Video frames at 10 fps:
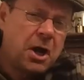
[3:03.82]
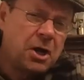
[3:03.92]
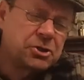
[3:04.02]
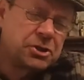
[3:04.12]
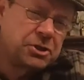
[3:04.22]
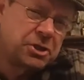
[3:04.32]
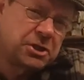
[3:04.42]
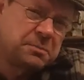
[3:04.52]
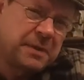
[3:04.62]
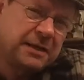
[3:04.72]
harsh and
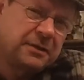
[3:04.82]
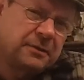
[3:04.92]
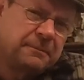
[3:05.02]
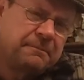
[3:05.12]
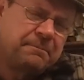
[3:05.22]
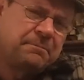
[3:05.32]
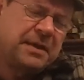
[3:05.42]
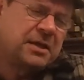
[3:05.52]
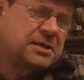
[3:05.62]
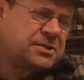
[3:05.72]
judgmental,
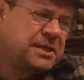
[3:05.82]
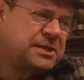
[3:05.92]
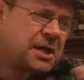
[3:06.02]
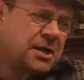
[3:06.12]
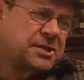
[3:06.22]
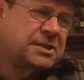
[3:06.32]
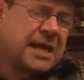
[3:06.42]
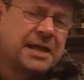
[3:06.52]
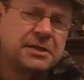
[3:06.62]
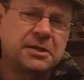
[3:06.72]
because these are
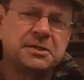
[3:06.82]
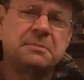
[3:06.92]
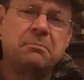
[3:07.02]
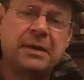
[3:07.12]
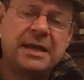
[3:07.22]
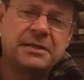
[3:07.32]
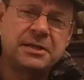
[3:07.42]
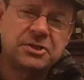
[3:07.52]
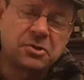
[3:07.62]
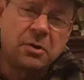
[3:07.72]
standard
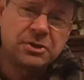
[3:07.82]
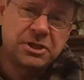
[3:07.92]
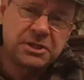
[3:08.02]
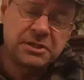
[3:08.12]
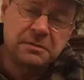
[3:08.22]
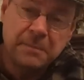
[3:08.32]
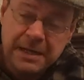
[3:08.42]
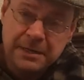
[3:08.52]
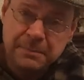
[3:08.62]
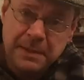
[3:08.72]
blended scotches and
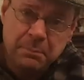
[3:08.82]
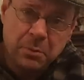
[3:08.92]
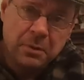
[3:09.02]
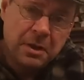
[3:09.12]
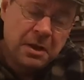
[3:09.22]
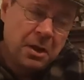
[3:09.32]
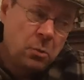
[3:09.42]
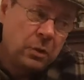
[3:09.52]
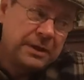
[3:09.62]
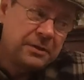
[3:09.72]
many people
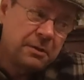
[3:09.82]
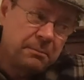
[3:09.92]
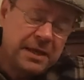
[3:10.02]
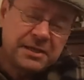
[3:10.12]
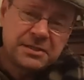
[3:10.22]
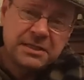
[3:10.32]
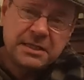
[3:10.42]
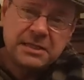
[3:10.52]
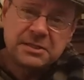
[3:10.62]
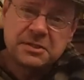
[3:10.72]
will either mix
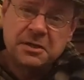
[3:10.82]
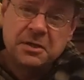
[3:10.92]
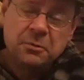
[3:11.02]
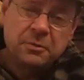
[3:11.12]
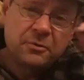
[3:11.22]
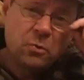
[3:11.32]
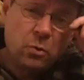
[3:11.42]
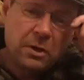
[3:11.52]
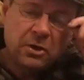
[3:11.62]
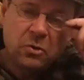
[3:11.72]
these with
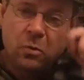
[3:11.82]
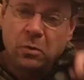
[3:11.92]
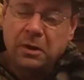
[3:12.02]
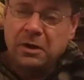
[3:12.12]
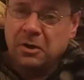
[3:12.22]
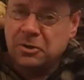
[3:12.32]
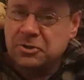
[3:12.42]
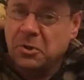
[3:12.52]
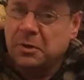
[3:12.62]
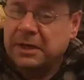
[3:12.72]
Coca-Cola or
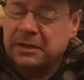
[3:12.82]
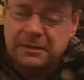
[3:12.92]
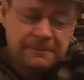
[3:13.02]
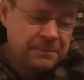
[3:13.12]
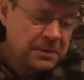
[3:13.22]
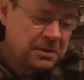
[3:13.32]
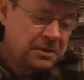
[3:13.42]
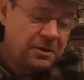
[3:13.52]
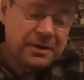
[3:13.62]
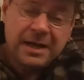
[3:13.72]
tonic
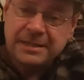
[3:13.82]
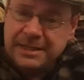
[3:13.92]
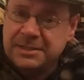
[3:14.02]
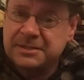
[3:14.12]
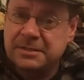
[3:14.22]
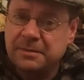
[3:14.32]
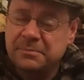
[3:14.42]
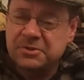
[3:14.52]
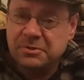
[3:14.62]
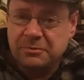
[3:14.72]
or add ice to
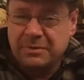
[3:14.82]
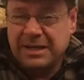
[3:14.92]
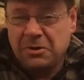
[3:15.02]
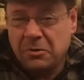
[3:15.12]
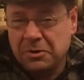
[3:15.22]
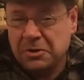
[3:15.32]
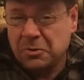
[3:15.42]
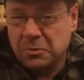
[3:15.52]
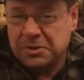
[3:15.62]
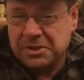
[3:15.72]
them, so they're really not going to
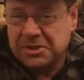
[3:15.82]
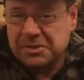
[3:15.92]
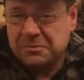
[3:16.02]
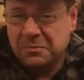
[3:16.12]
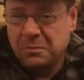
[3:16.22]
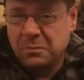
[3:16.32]
notice